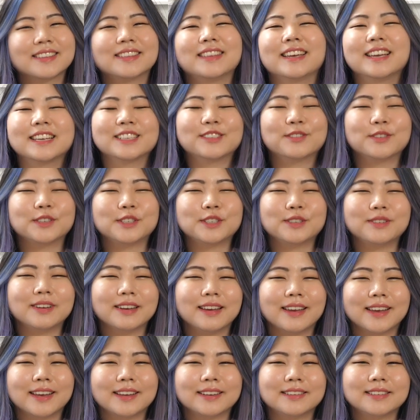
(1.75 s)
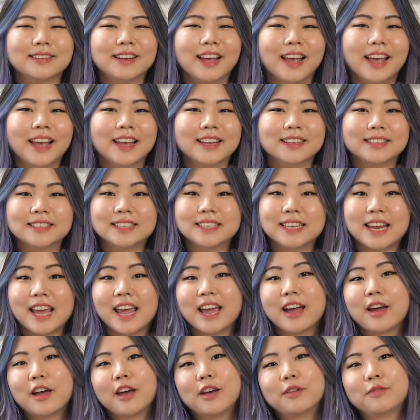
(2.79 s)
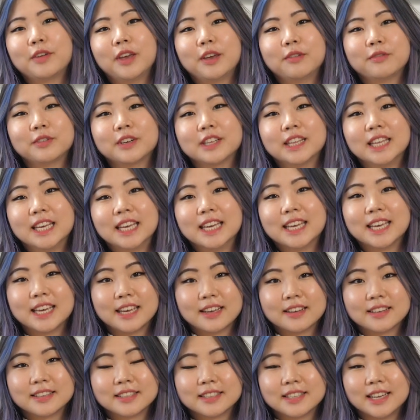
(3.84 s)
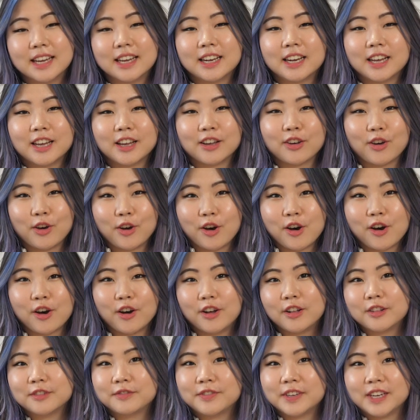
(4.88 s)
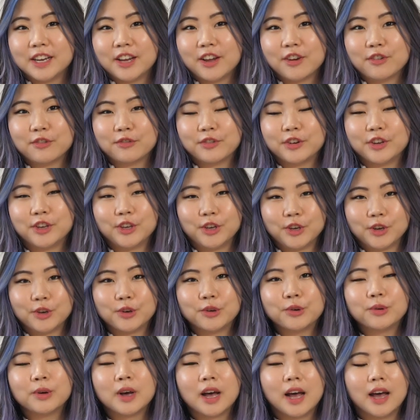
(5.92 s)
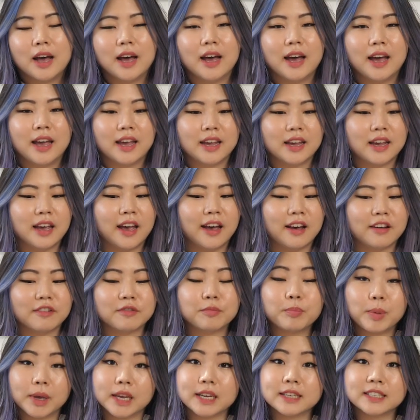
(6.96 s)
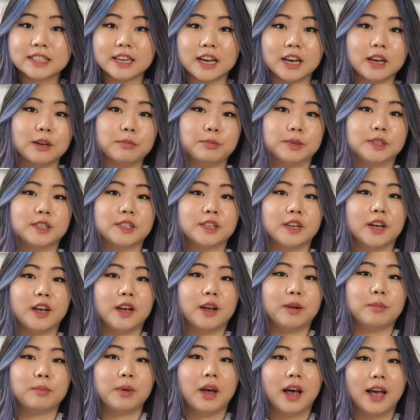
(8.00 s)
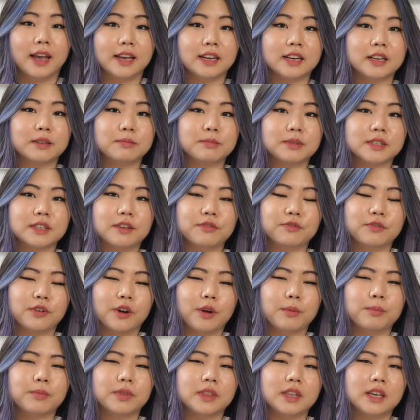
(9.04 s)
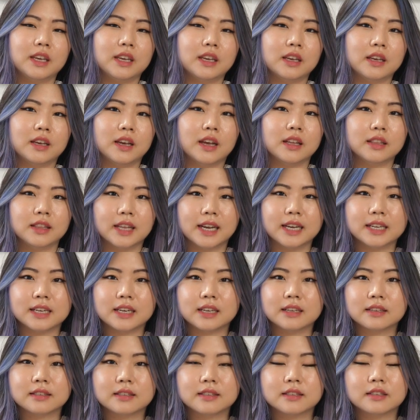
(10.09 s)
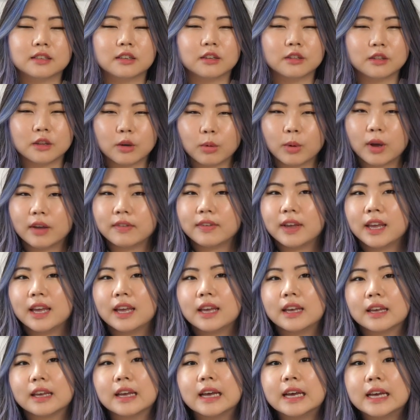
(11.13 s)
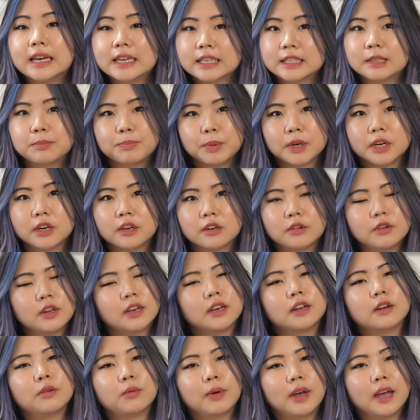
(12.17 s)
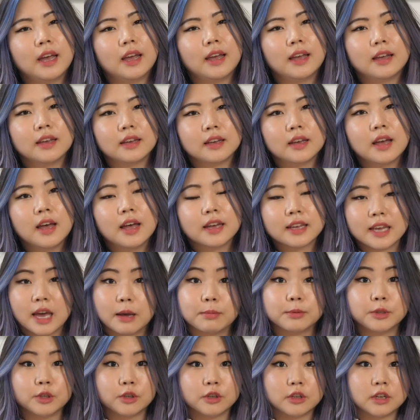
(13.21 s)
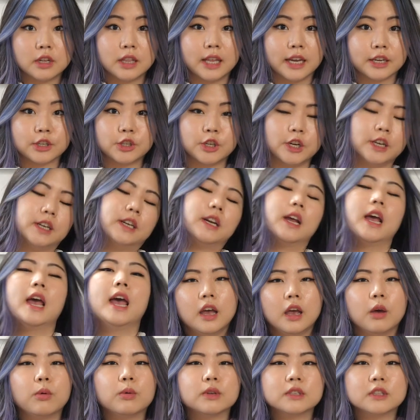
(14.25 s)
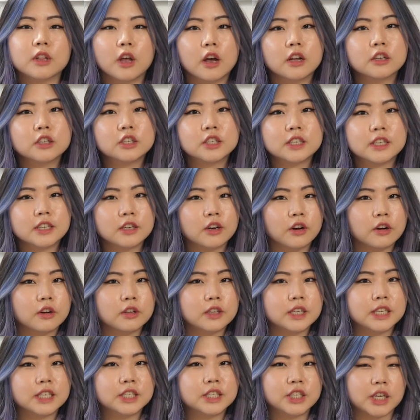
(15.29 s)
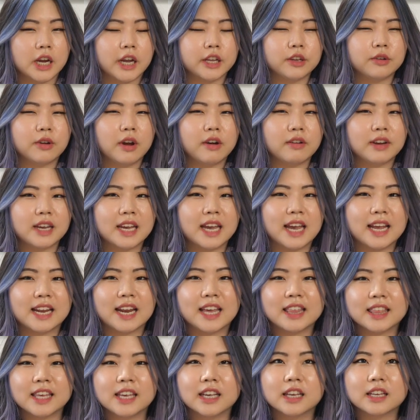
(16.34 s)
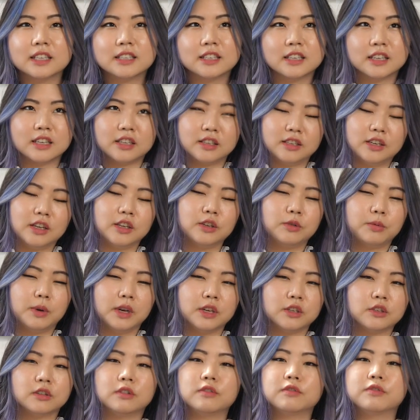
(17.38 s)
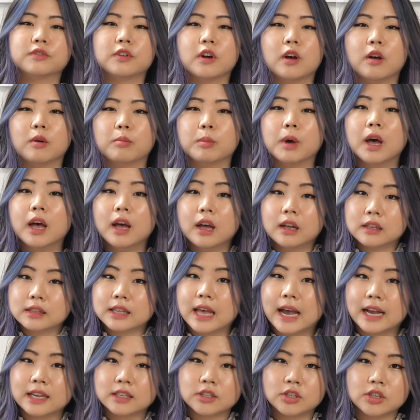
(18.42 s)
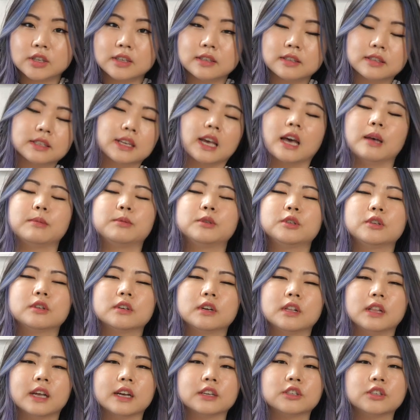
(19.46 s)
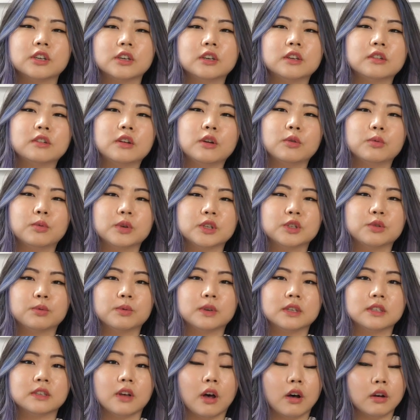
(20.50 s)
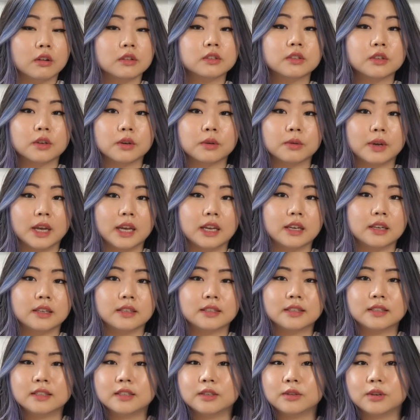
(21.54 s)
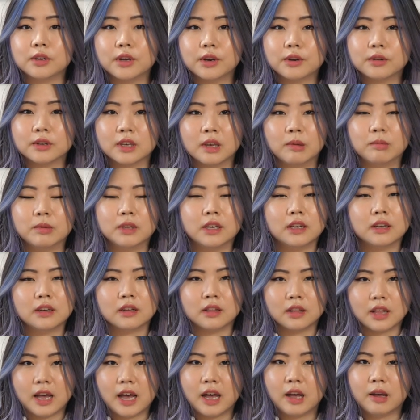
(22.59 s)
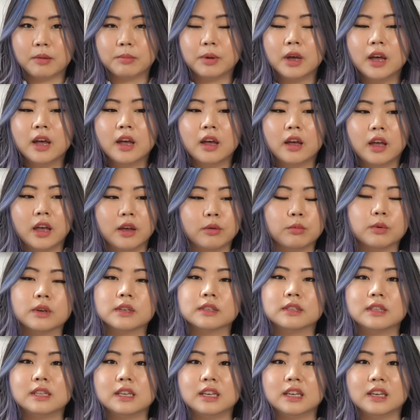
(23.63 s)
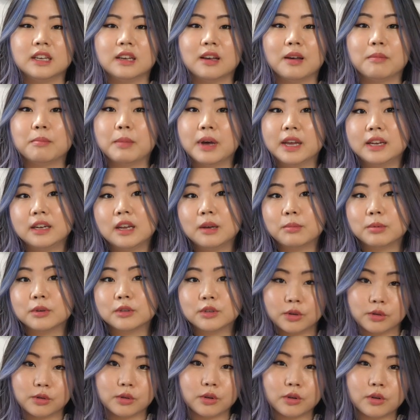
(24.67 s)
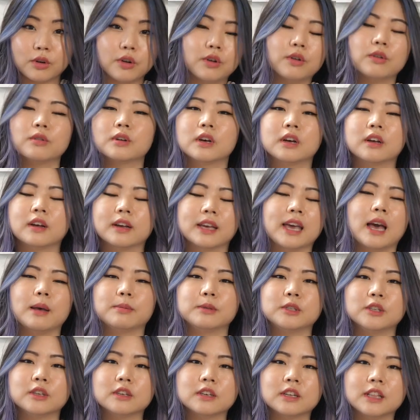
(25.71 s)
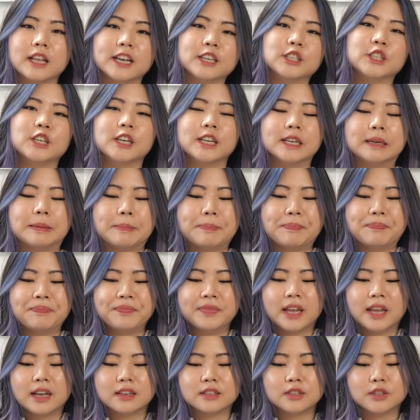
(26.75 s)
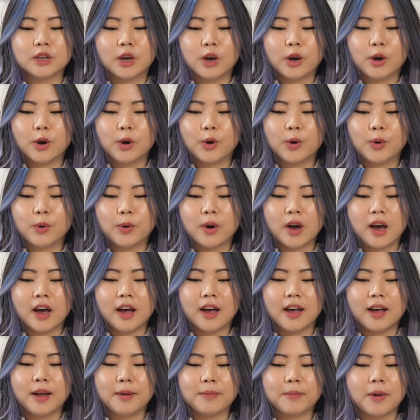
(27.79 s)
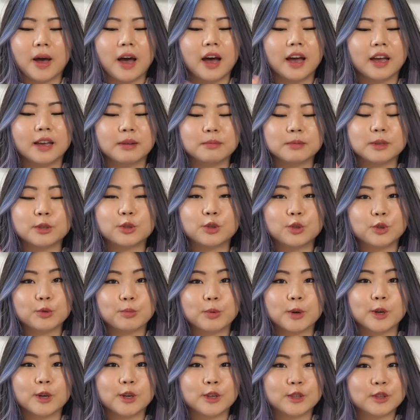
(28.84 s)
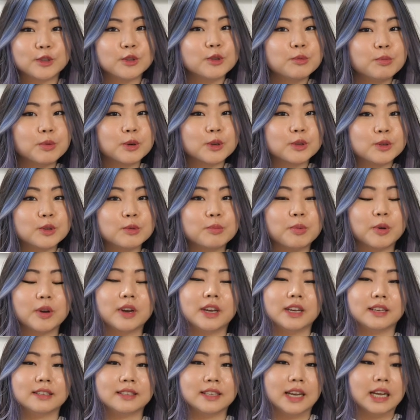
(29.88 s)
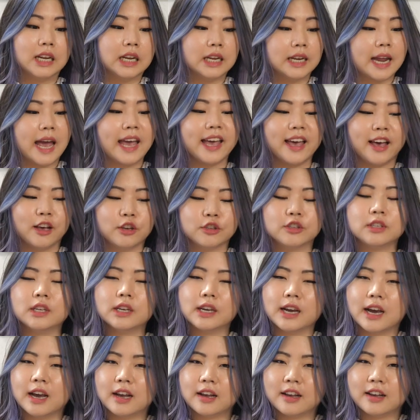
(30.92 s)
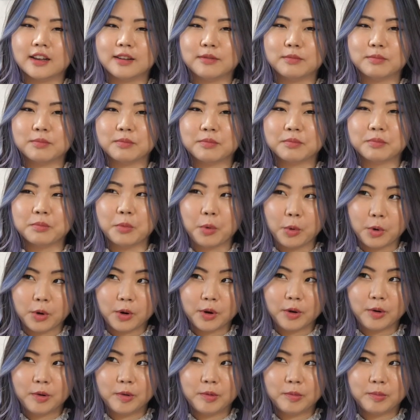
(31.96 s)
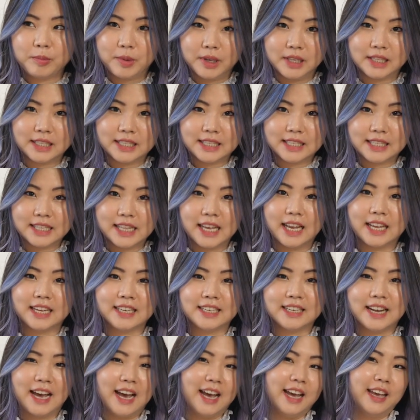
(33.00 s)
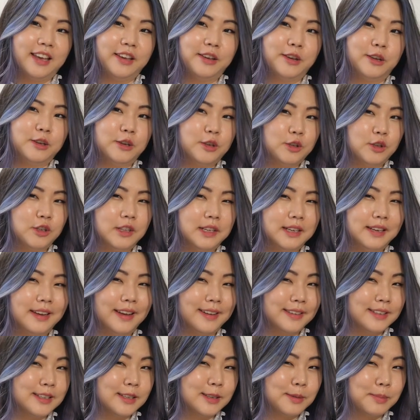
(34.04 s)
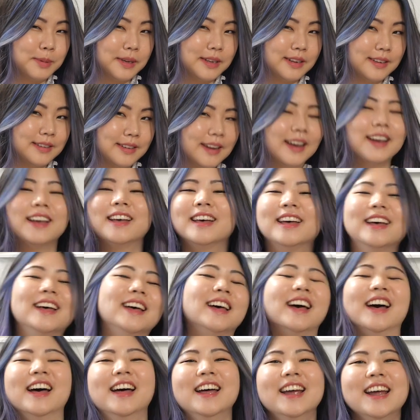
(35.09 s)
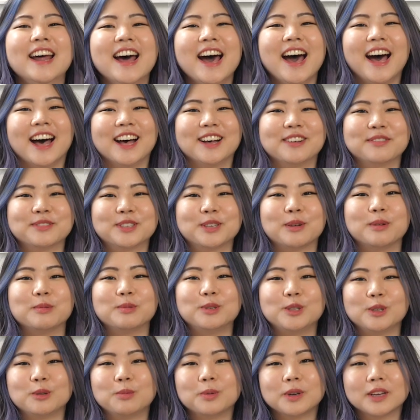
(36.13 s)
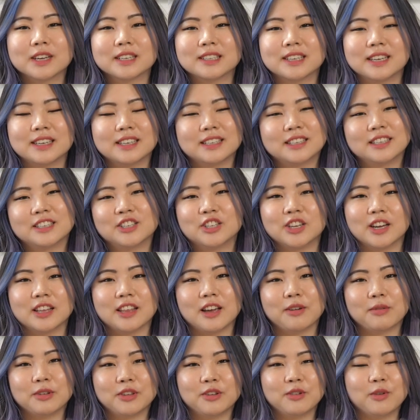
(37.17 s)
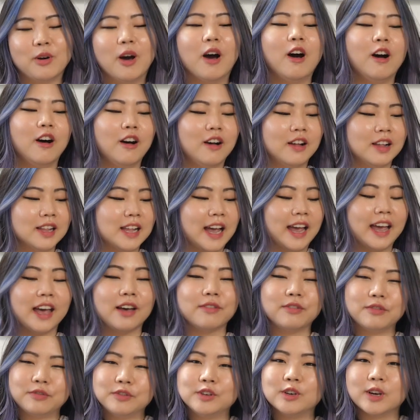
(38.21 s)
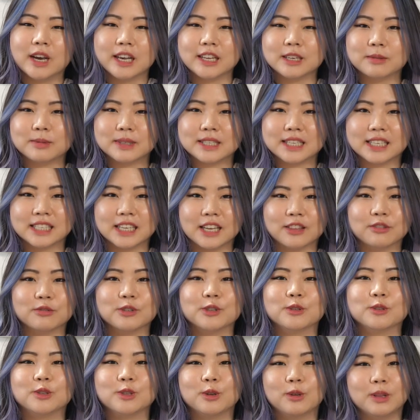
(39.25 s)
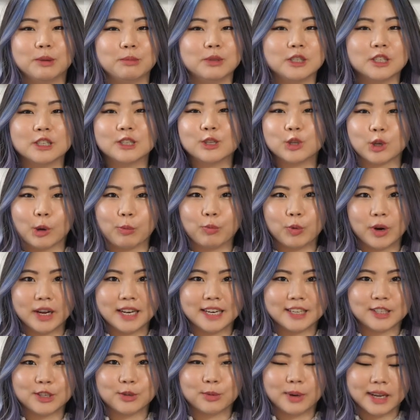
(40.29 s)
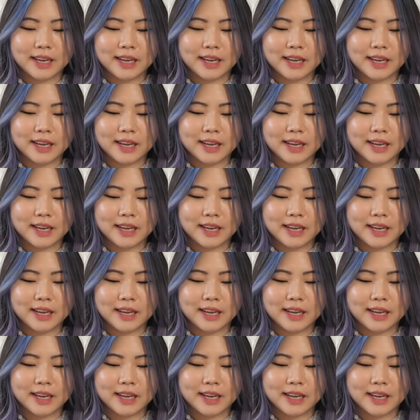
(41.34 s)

thanks for tuning in. Today I have a really exciting haul video for you. I have picked up some items from the latest Loewe Spirited Away Capsule collection. It was launched in early January, and I think it's a continuation from last year's Capsule collection, which was also a Studio Ghibli collab. It was the My Neighbor Totoro Capsule collection. So I'm super excited. I actually got more bits than I initially anticipated. So I'm super excited to share that with you all. I have a few items to get through, so let me just jump right into